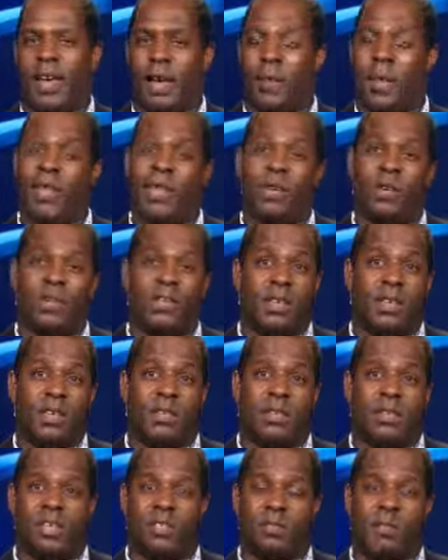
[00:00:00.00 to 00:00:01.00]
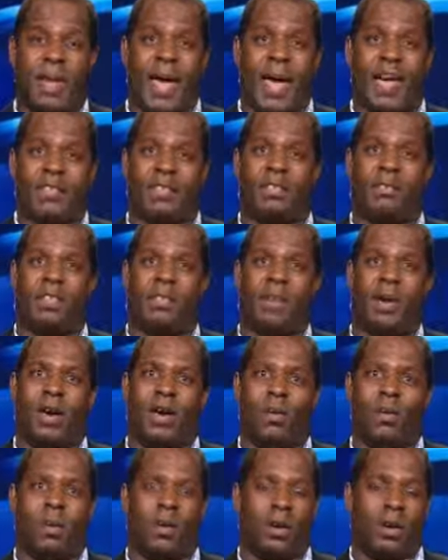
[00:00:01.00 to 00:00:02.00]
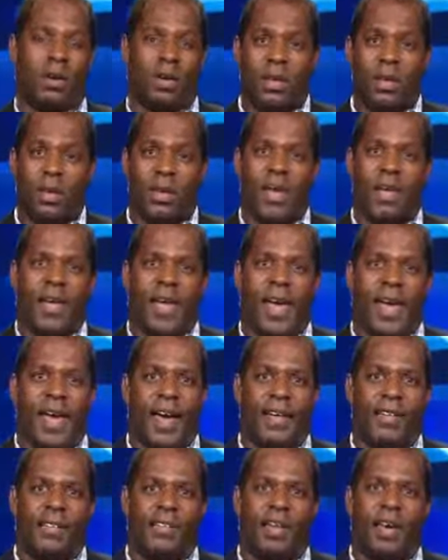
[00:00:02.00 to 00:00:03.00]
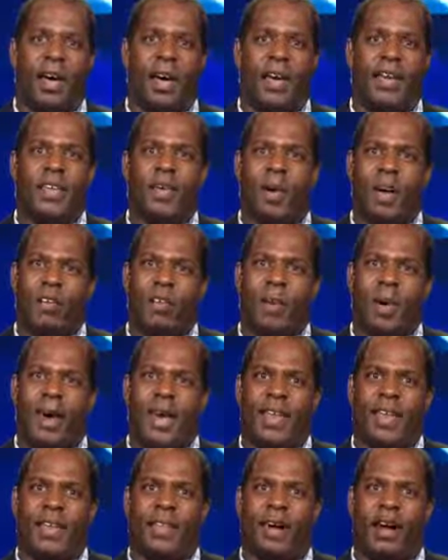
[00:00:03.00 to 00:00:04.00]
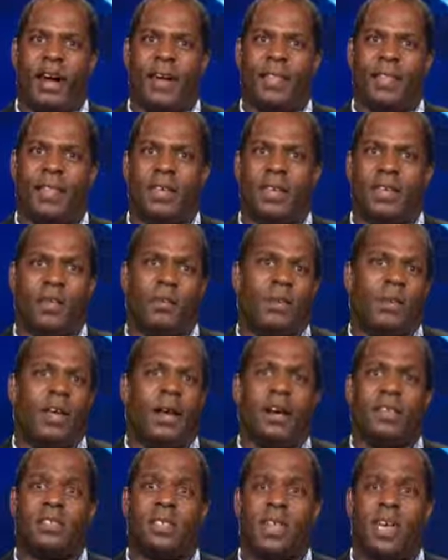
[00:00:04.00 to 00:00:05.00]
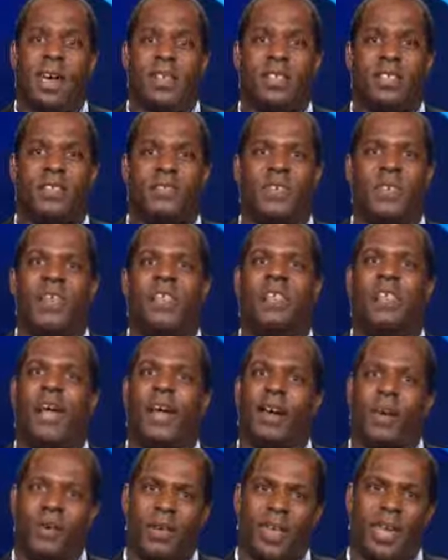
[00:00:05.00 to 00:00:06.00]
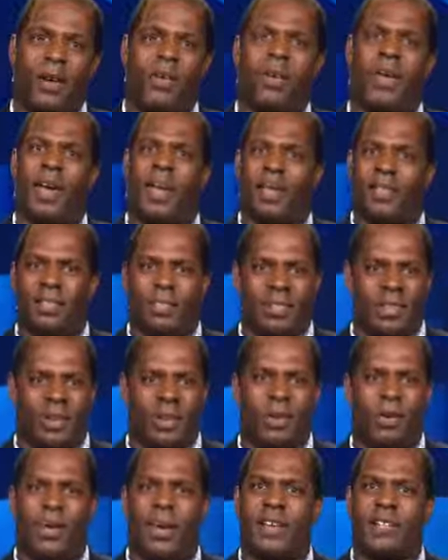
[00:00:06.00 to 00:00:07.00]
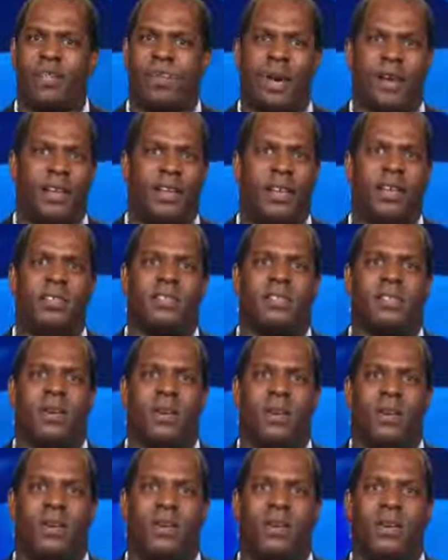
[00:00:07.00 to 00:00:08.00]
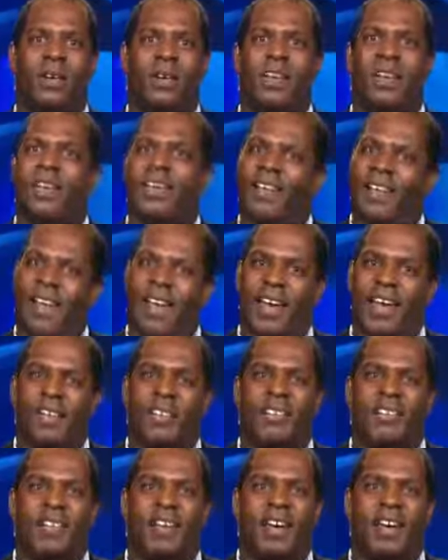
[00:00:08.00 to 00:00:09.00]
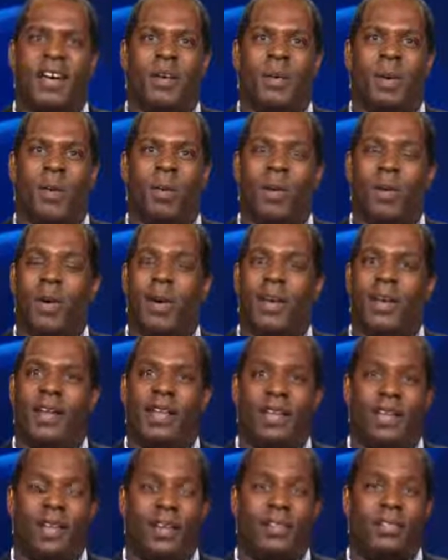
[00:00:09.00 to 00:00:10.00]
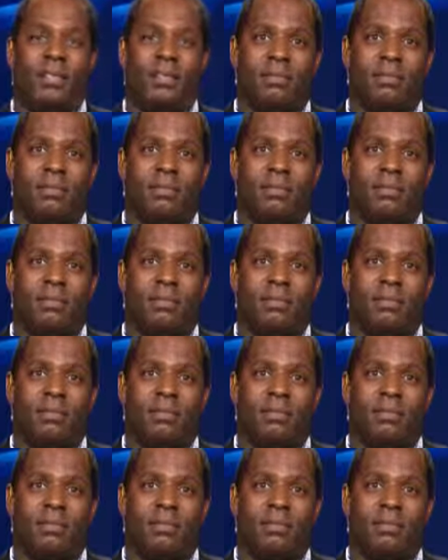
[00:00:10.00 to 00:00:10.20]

I mean, there's, it's just massive, the amount of work. And, uh, you know, everybody on the, in the production had this feeling like, okay, we got, you know, X amount of days to go, and uh, we're ready to hit.